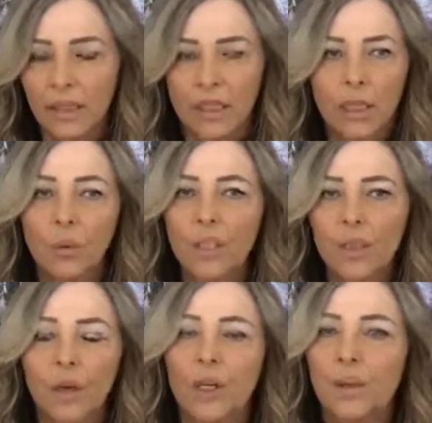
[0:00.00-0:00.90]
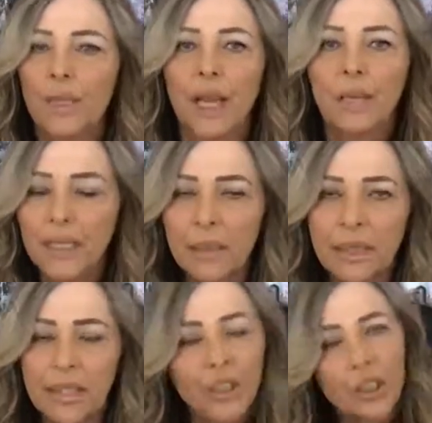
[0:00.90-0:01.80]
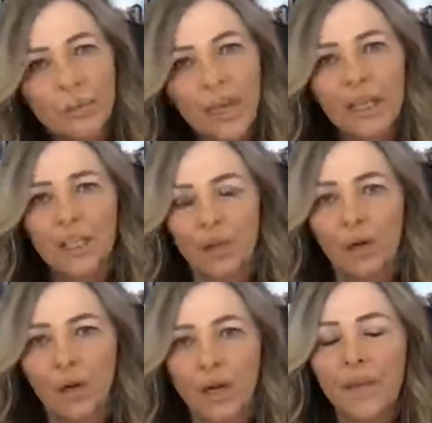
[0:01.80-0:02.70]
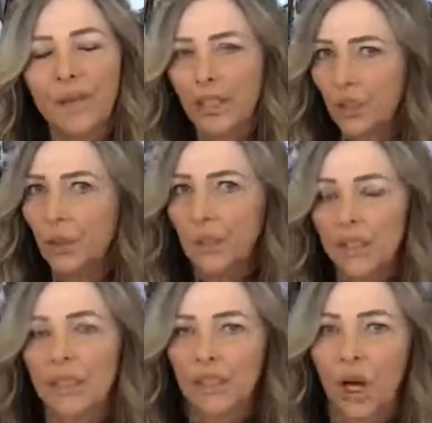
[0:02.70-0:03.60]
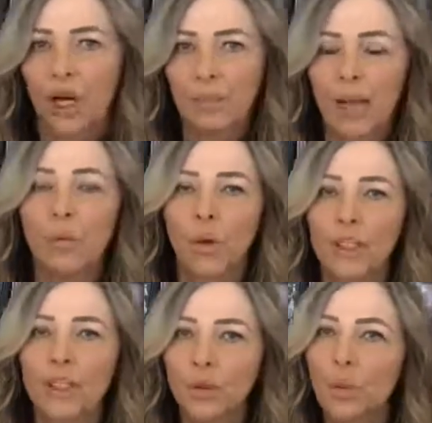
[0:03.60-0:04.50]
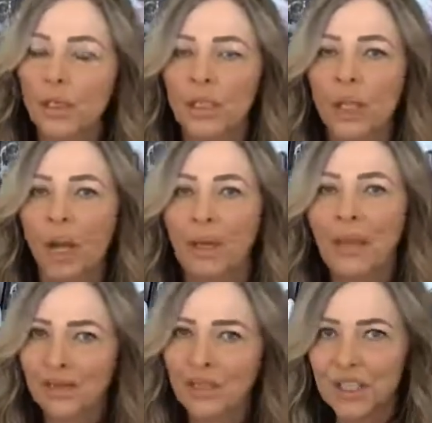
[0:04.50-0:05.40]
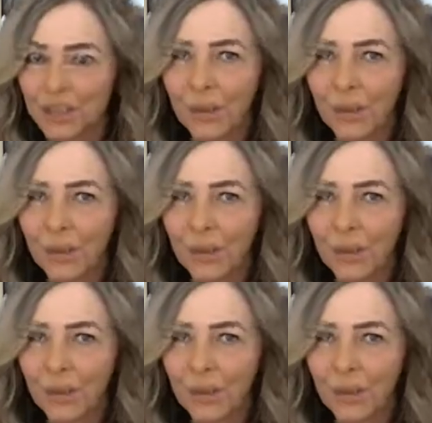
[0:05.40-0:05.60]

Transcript: So when you go to an IEP meeting, you make sure that you get to talk about what you want to talk about too.